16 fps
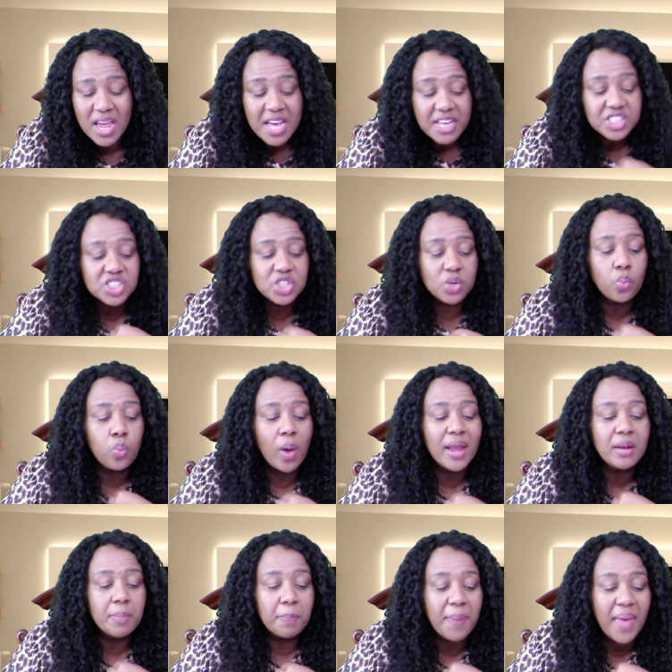She
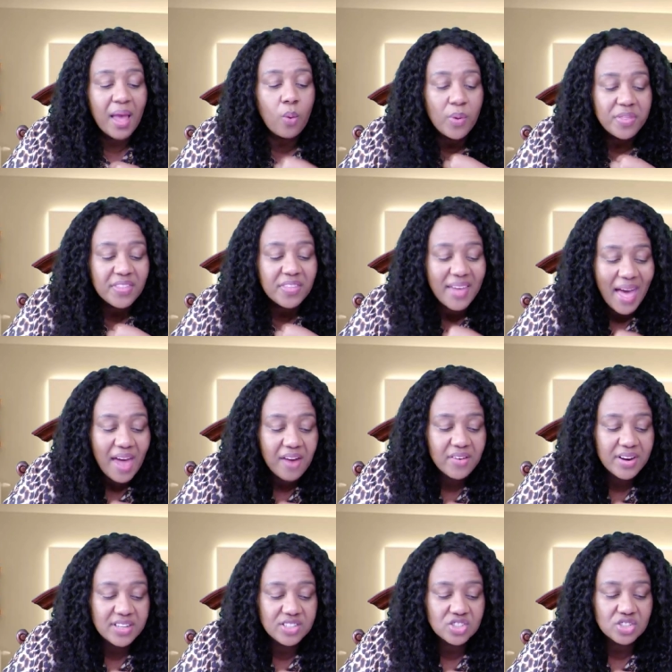went back with
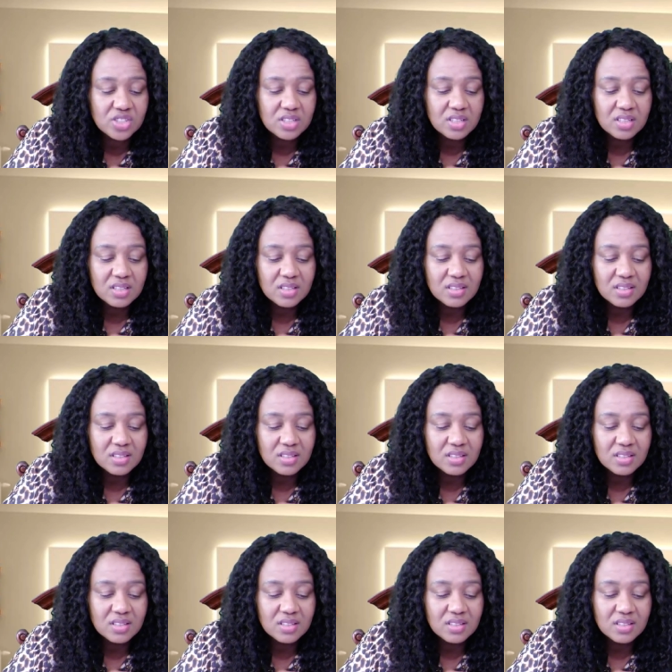courage.